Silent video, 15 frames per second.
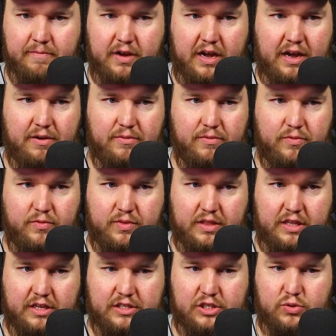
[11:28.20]

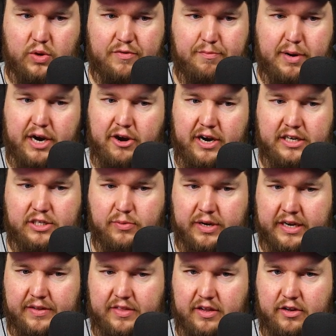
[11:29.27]
the Swift Parry, so we can
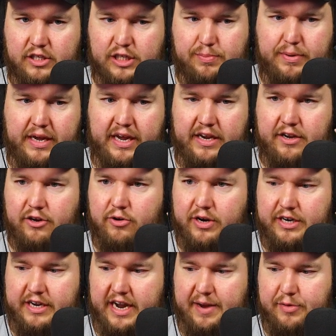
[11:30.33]
get the speed and crit
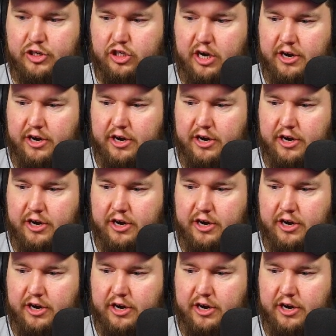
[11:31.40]
damage on